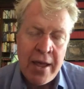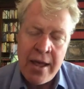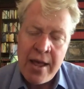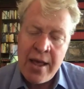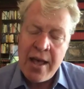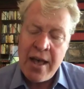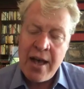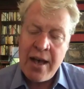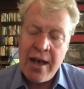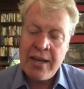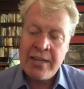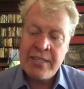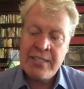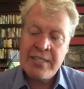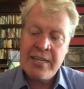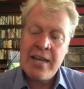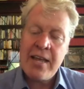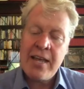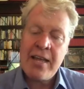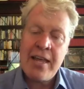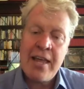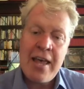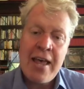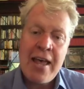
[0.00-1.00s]
I
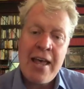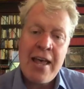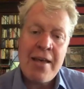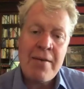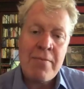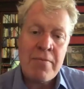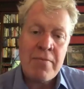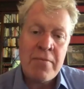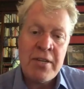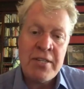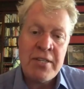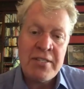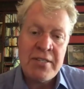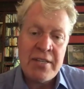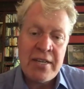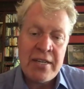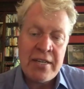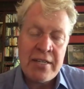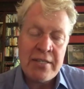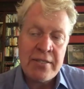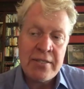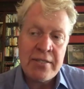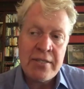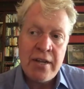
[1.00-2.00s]
take him as
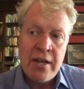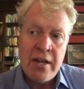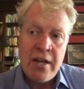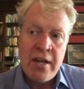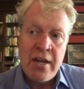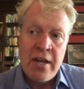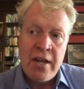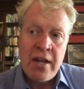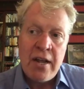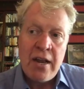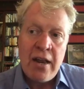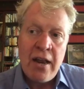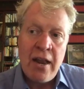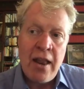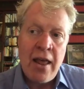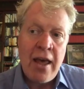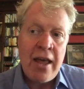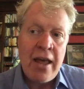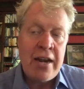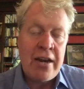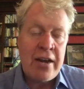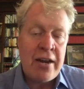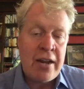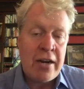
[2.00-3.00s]
this
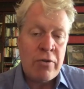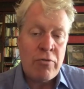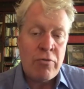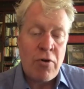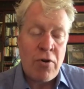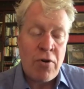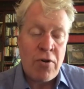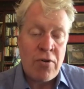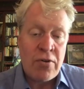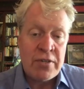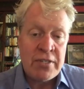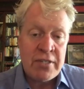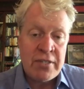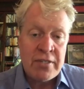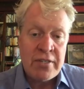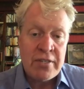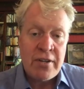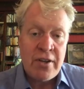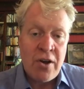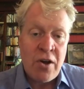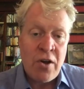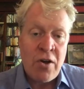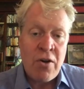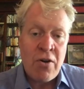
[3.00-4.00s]
lightning rod
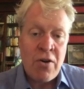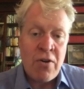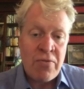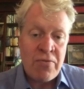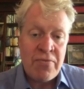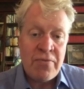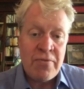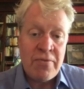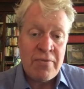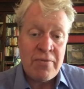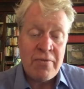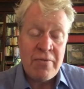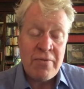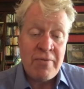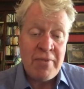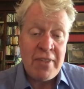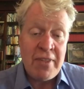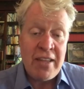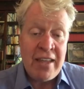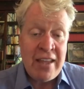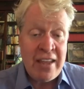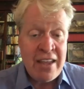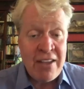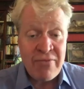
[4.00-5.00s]
of
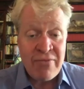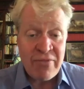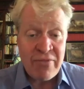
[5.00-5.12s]
evil,